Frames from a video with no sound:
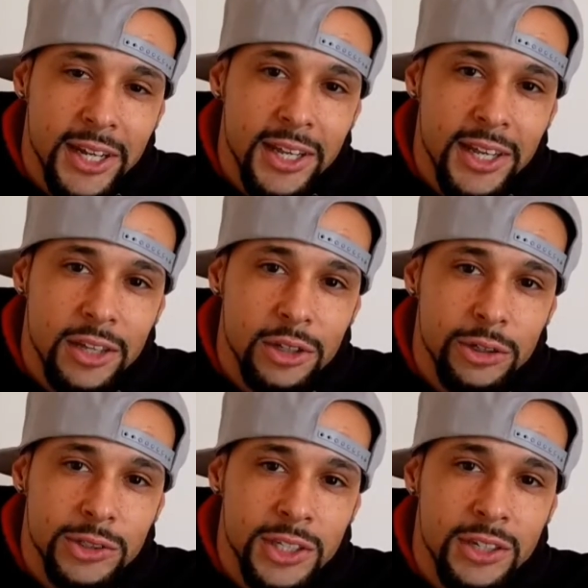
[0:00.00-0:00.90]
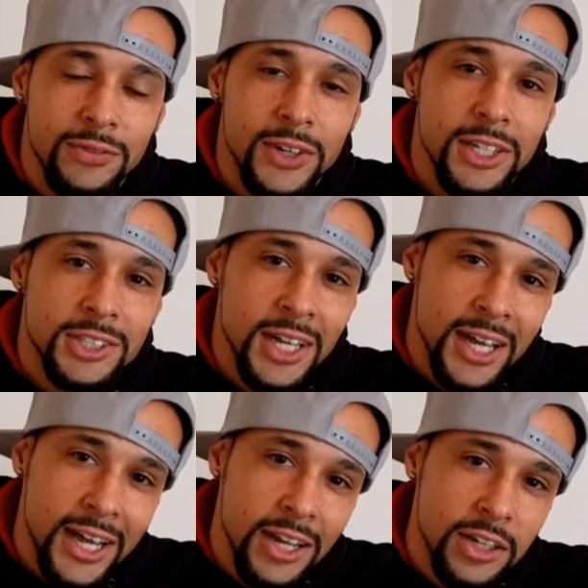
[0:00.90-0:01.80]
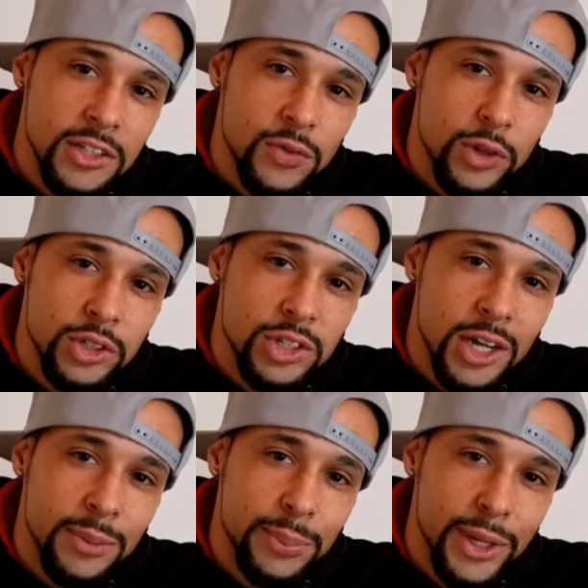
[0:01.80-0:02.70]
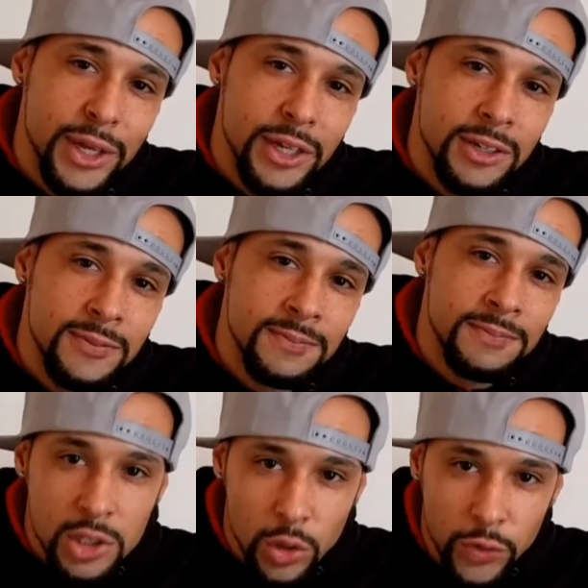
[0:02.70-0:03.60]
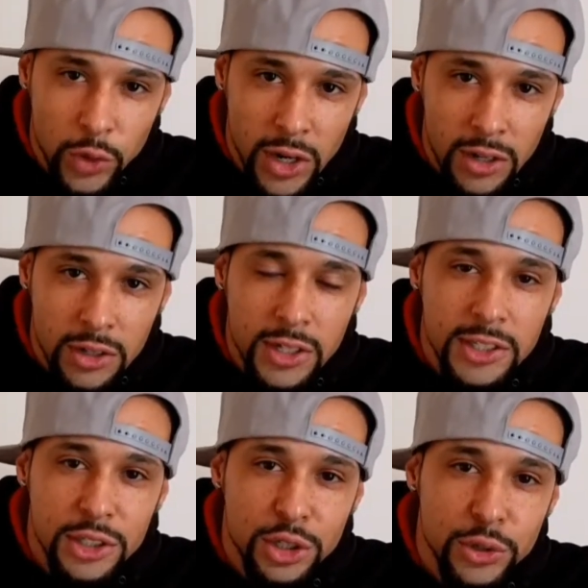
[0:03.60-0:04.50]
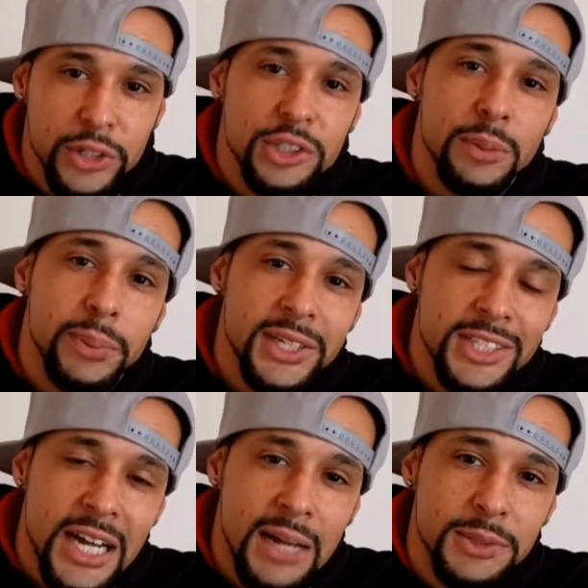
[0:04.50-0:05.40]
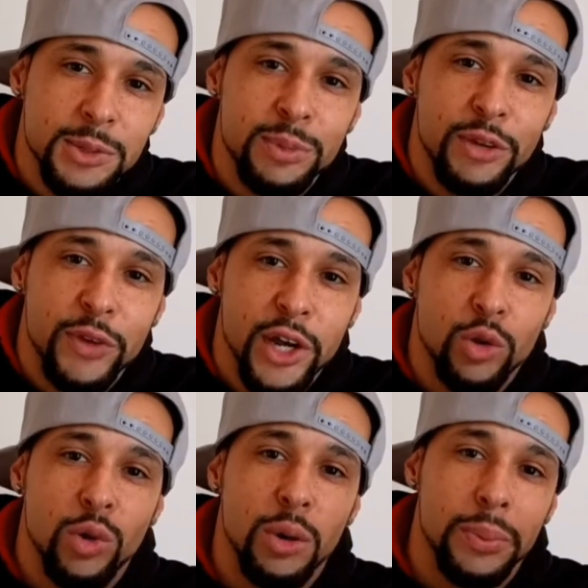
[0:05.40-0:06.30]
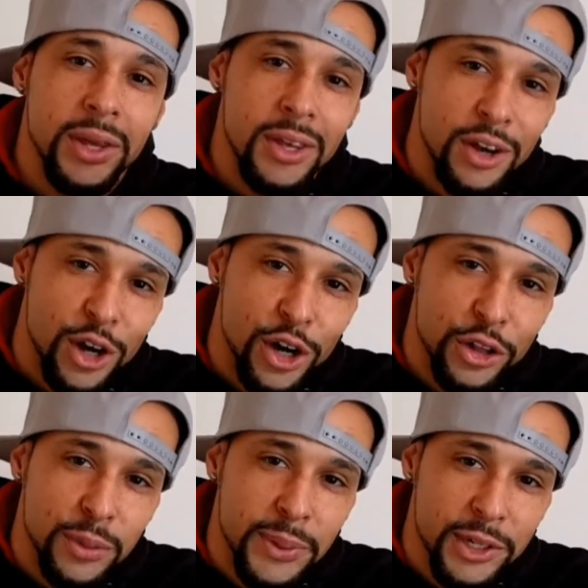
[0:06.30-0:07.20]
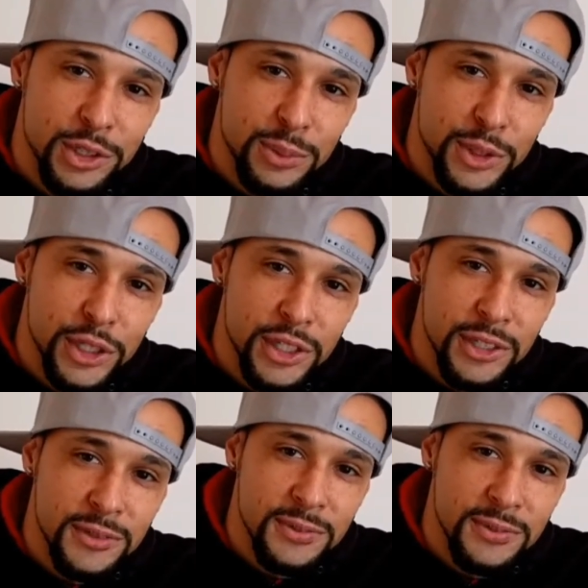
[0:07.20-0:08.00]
like I can't use that device, at least for the time being. So if you are looking to do this, your best option may very well be on the Pixelbook.